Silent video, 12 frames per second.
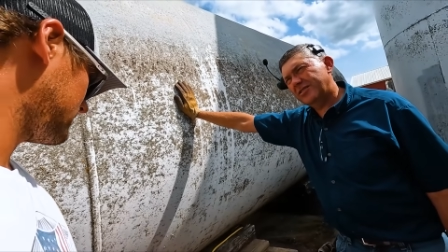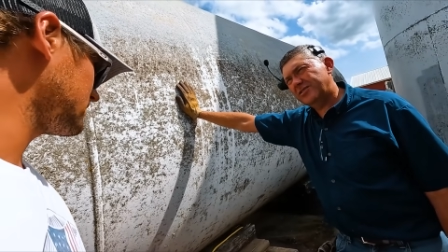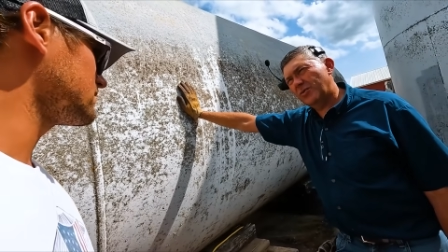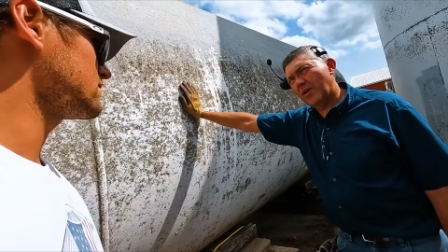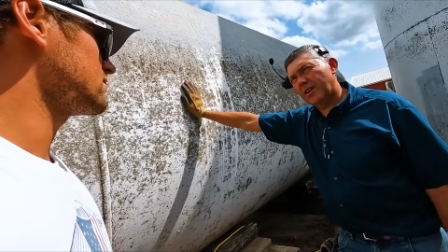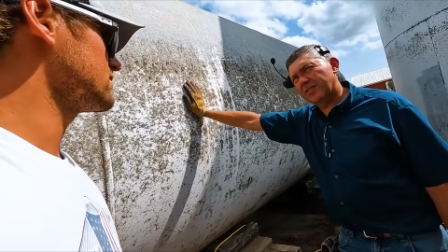a
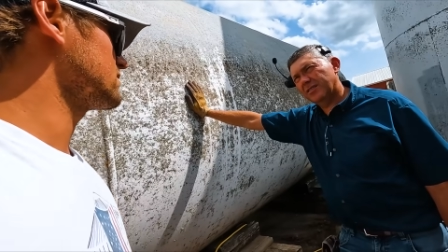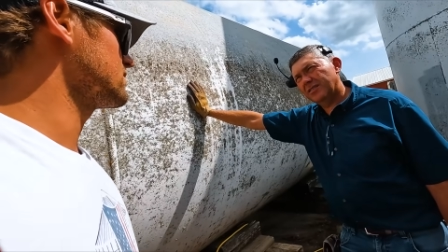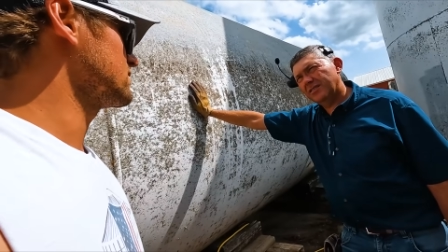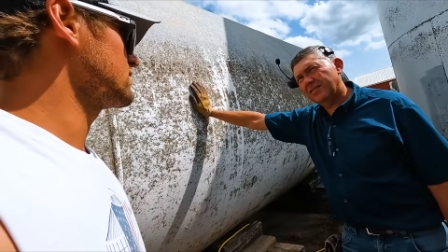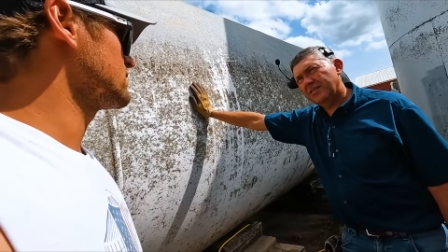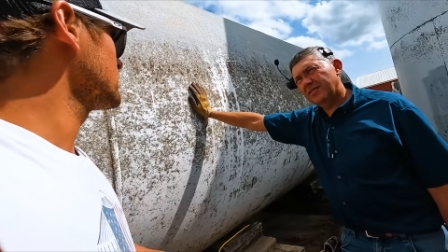swatter?
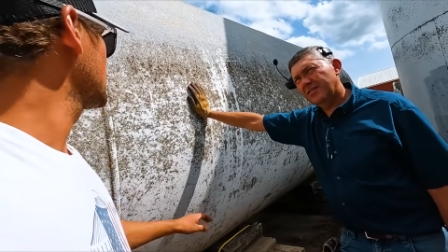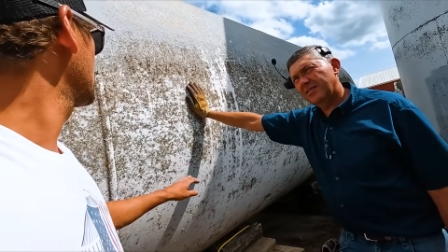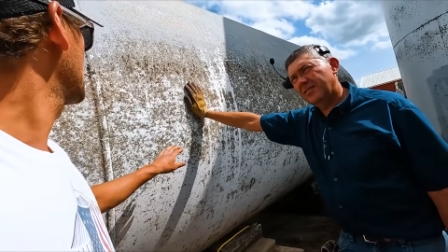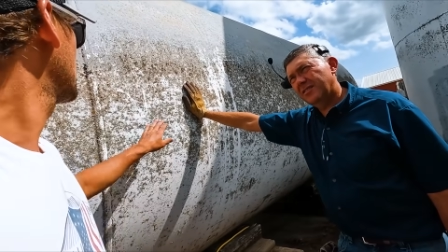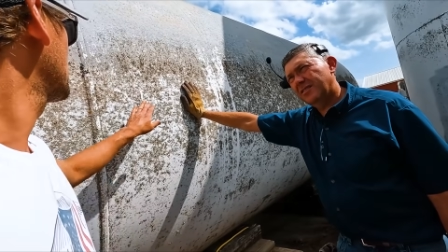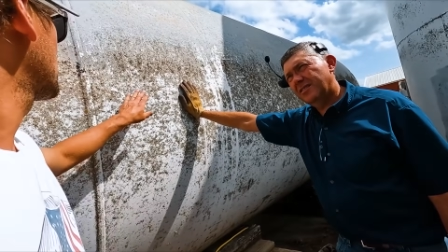
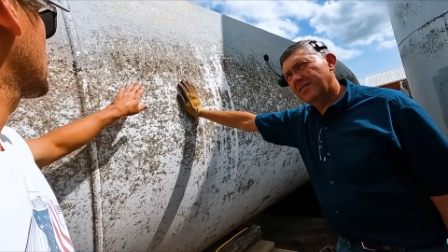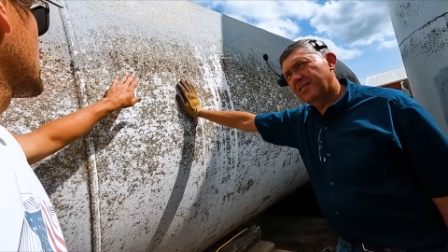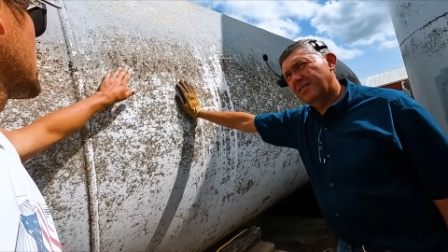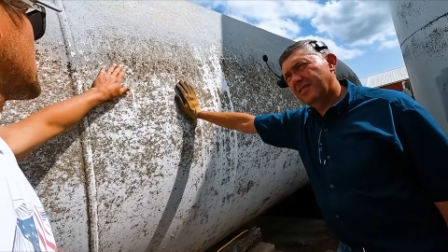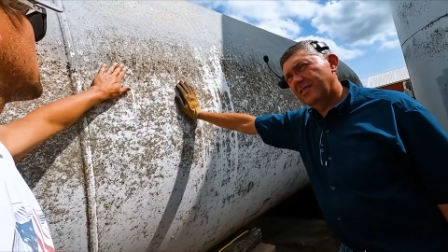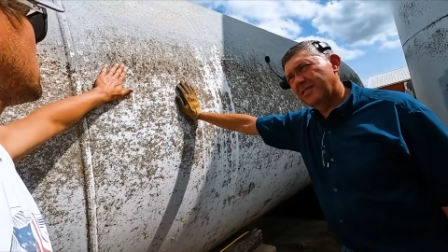
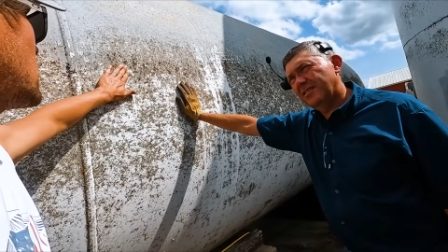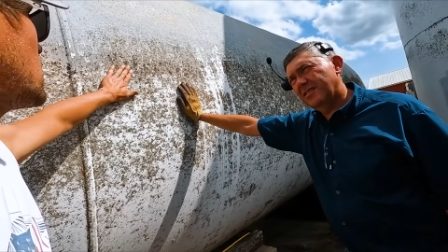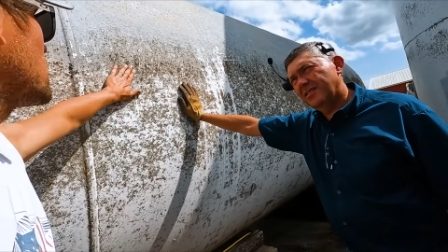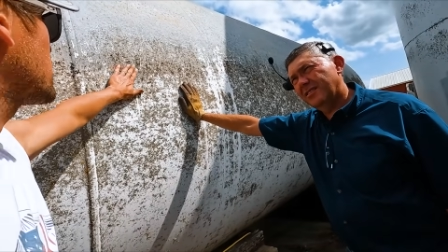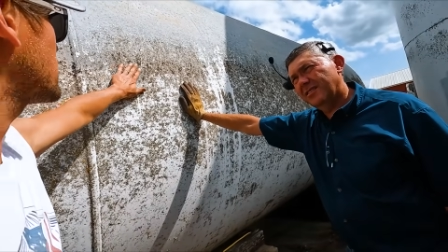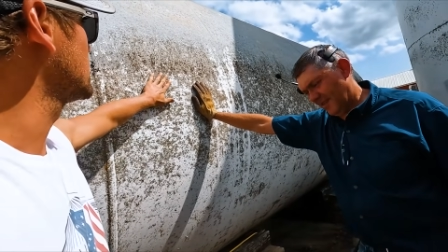It's
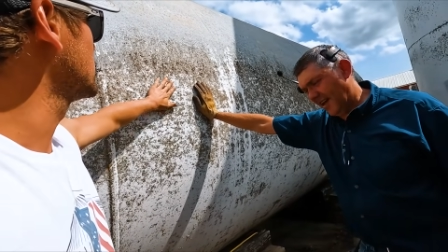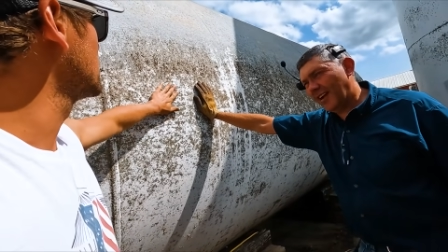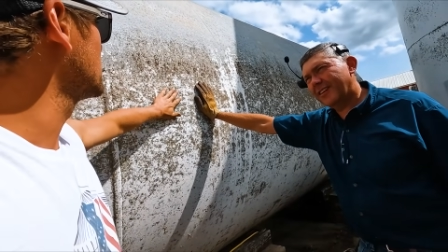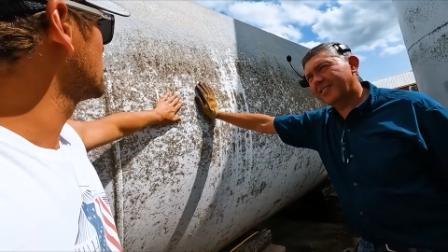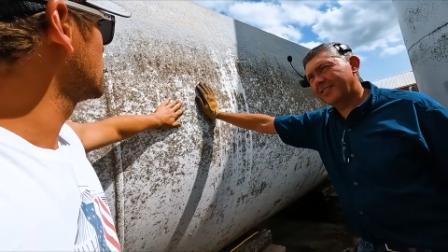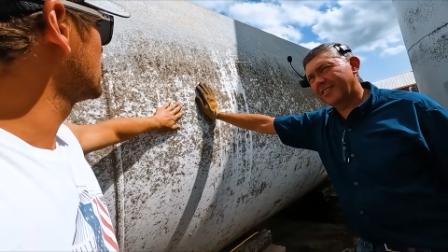both. I
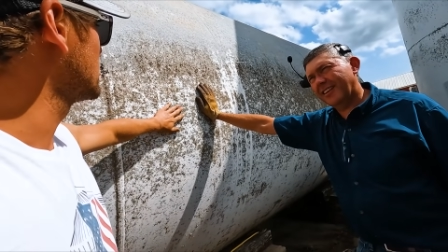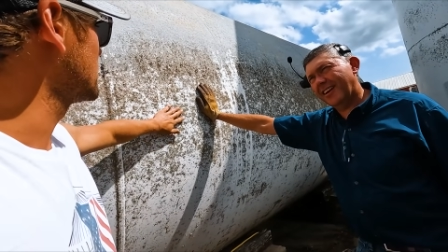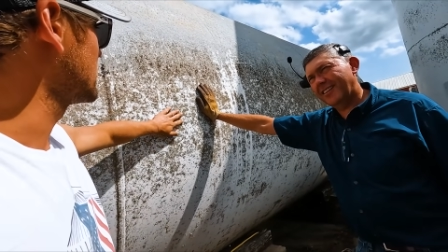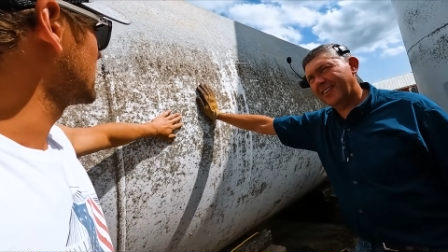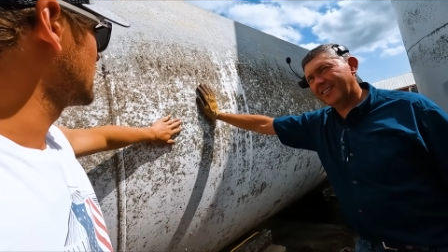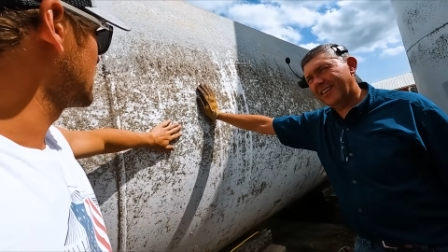agree. I
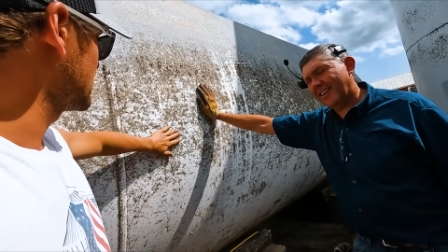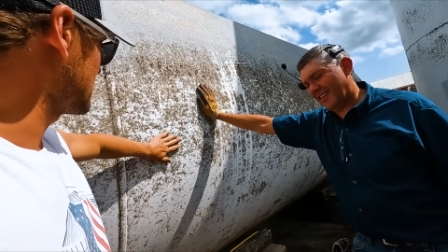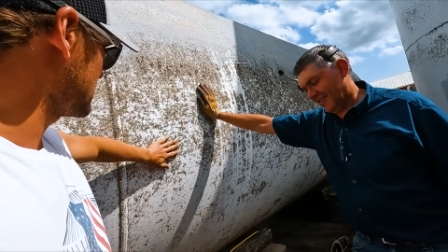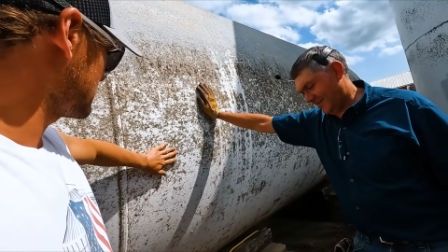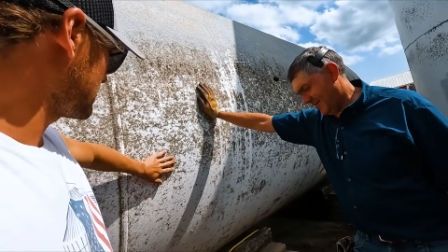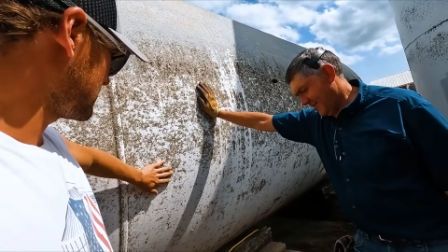like that
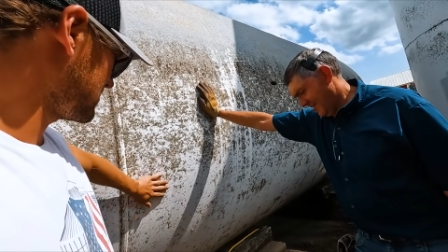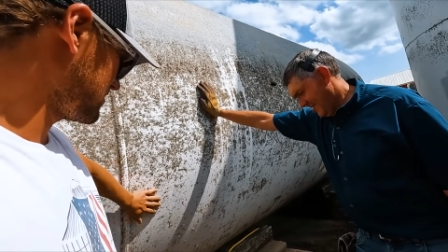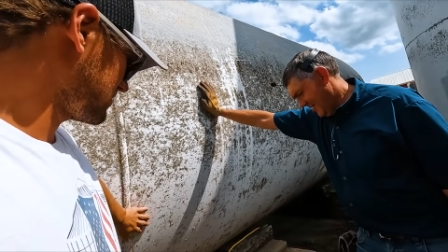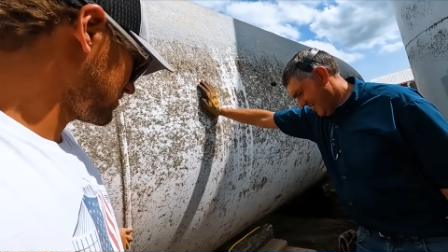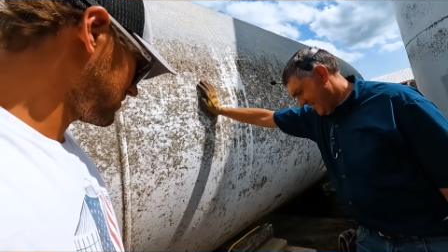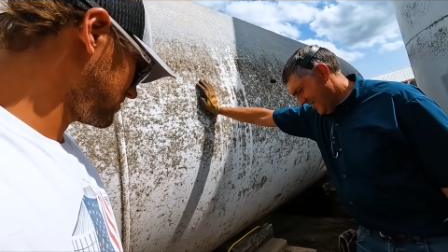answer.
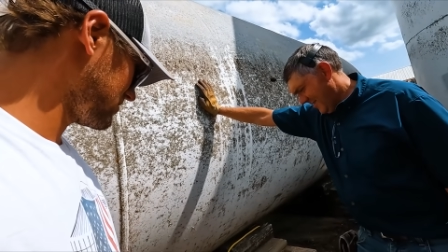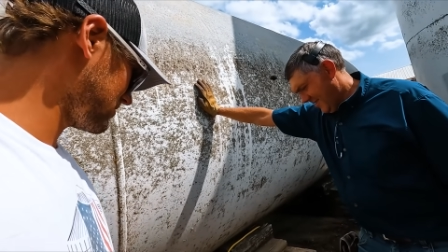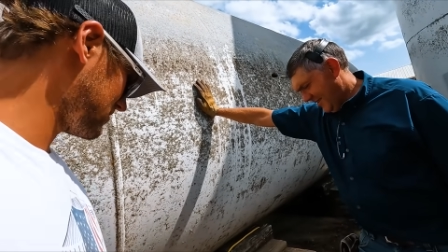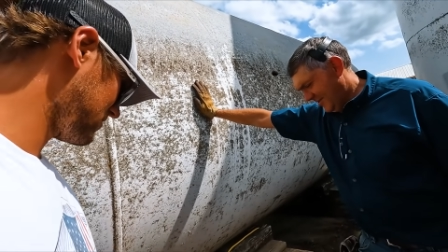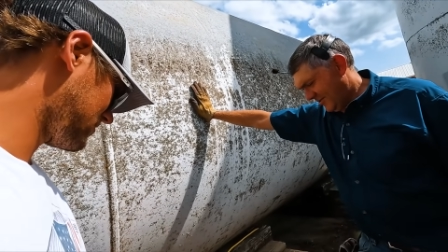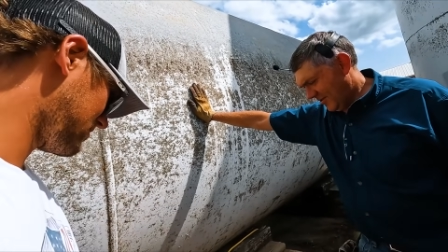
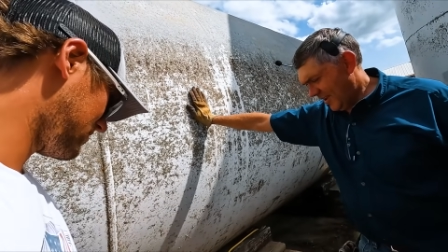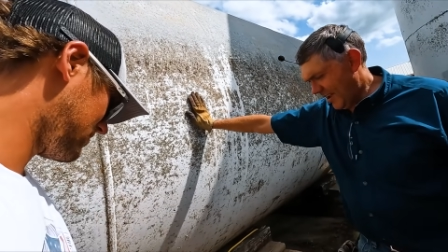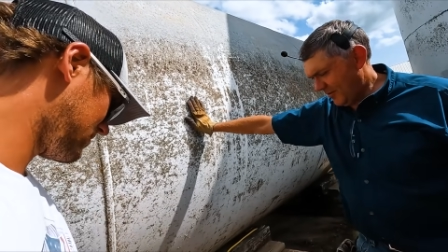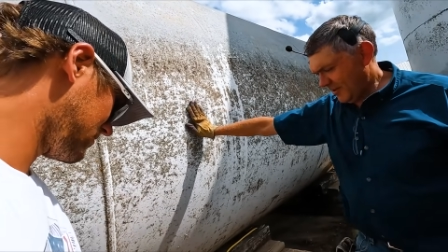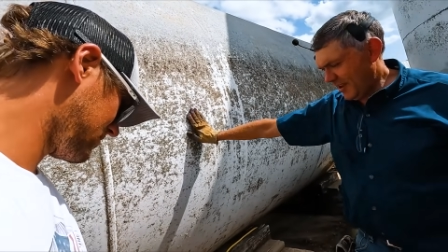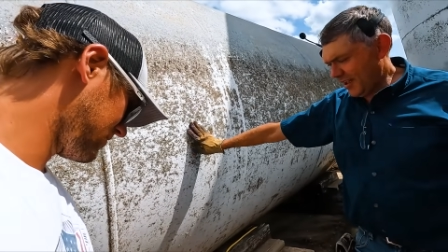So yeah,
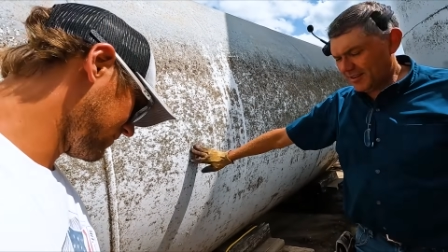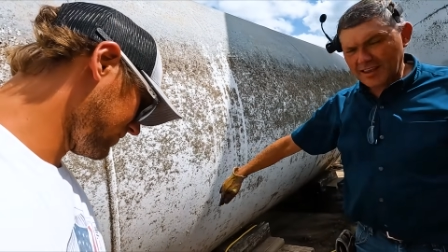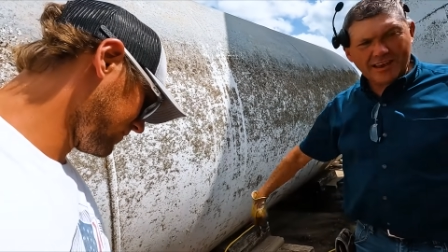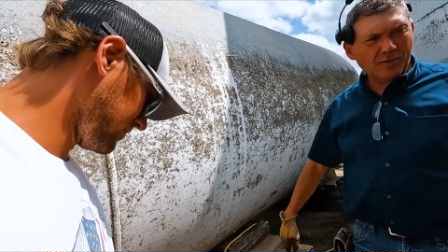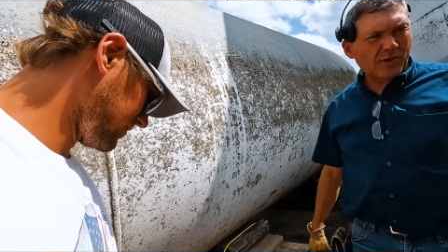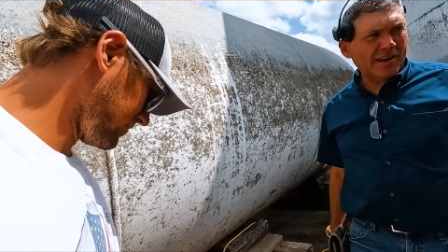we got
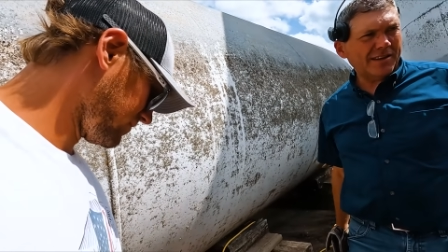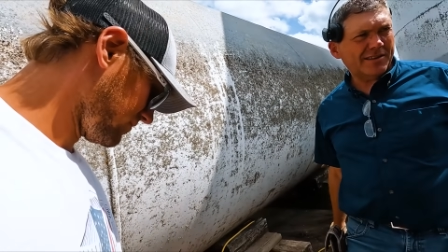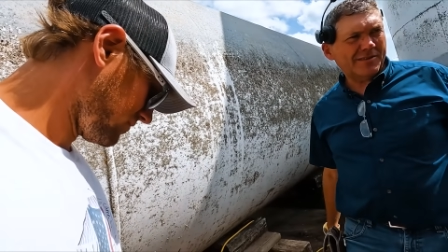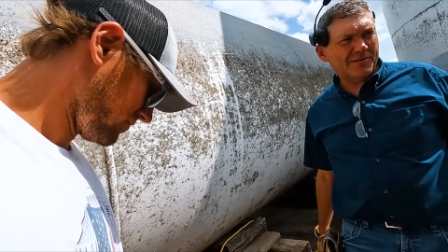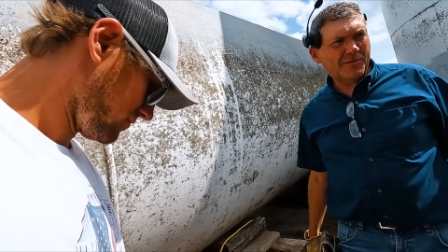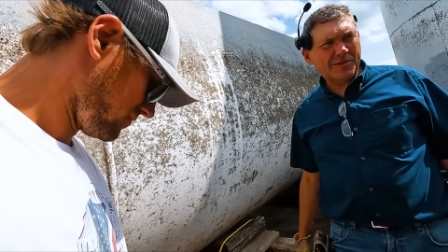that weight,
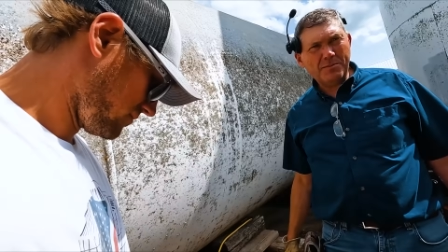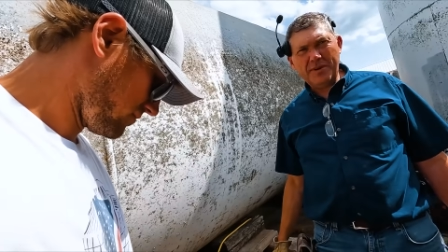the